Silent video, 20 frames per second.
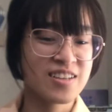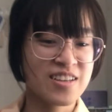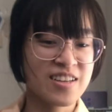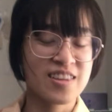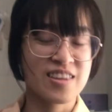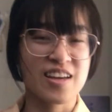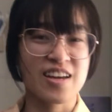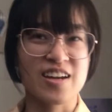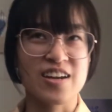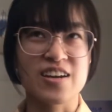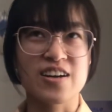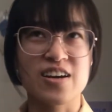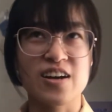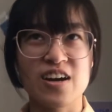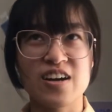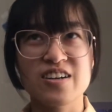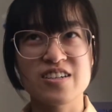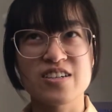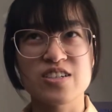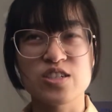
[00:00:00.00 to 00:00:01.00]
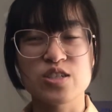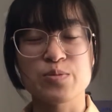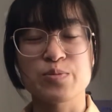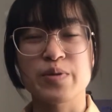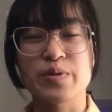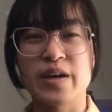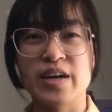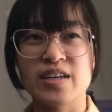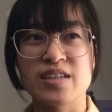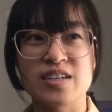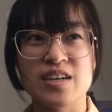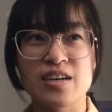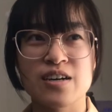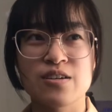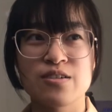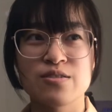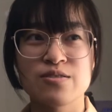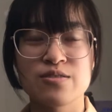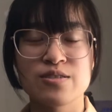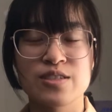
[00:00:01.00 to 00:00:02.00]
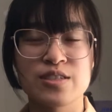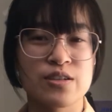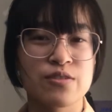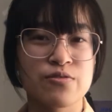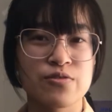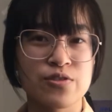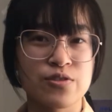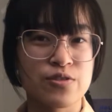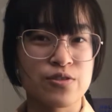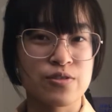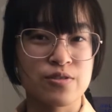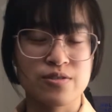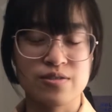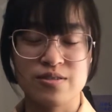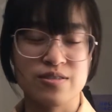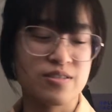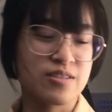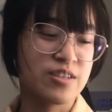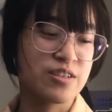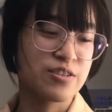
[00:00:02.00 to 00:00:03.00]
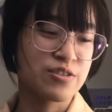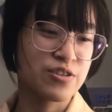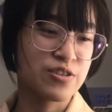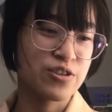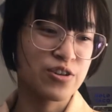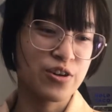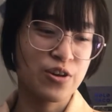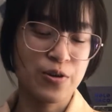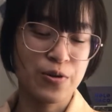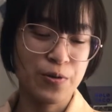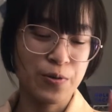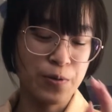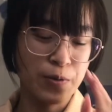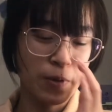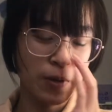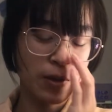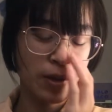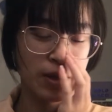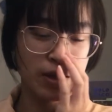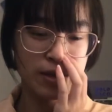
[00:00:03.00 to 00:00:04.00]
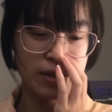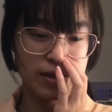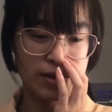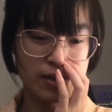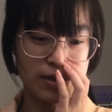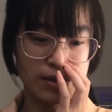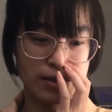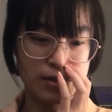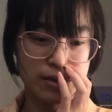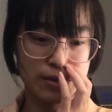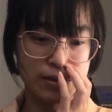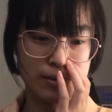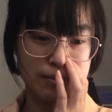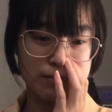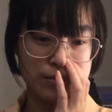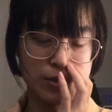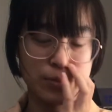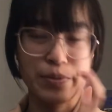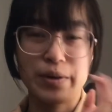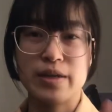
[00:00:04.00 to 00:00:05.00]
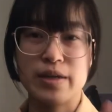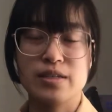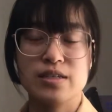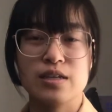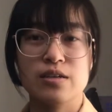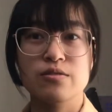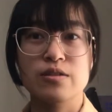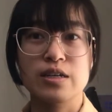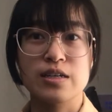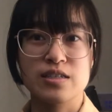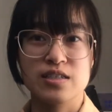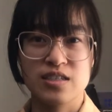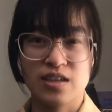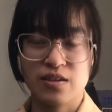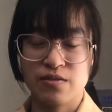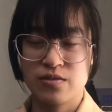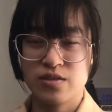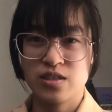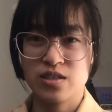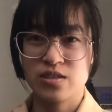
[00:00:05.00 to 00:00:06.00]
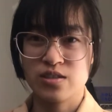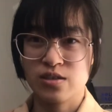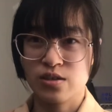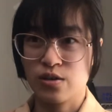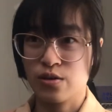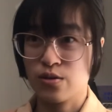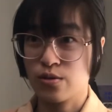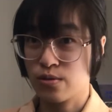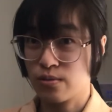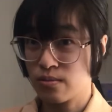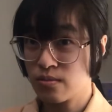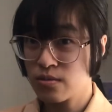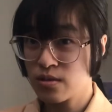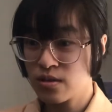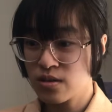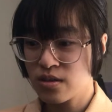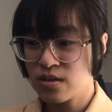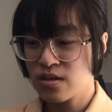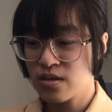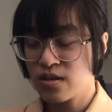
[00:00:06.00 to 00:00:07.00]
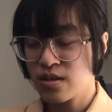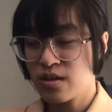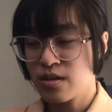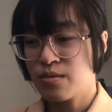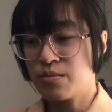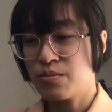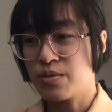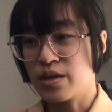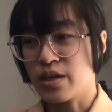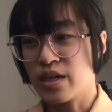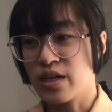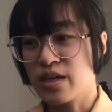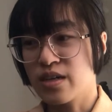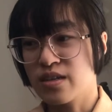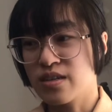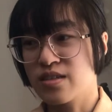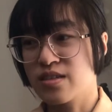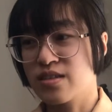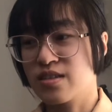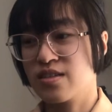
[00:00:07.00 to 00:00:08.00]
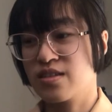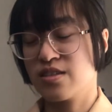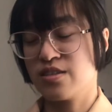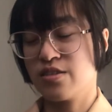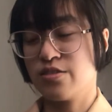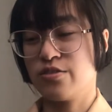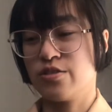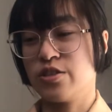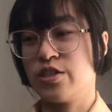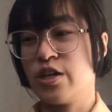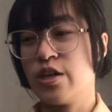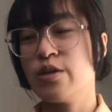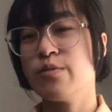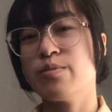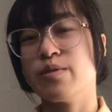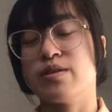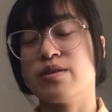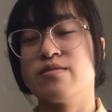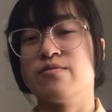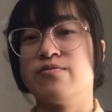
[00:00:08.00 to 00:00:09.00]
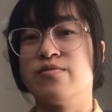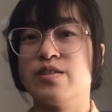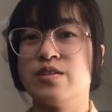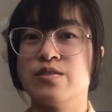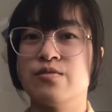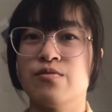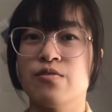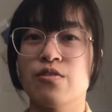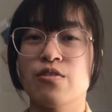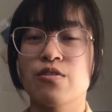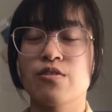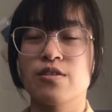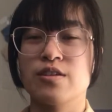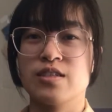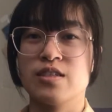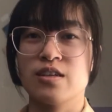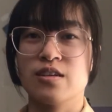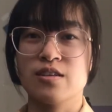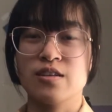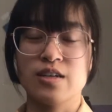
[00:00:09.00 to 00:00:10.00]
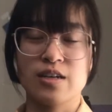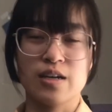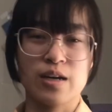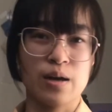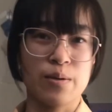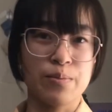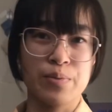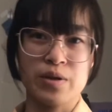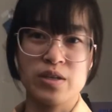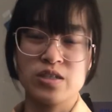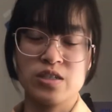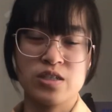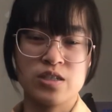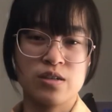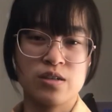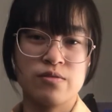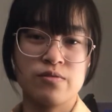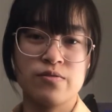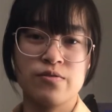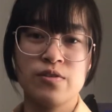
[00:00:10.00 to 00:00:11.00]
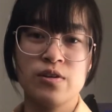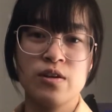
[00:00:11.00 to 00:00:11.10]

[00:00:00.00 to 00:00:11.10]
that I got in Japantown several years ago. Japantown in San Francisco. Because during Cherry Blossom Festival, they sell like a bunch of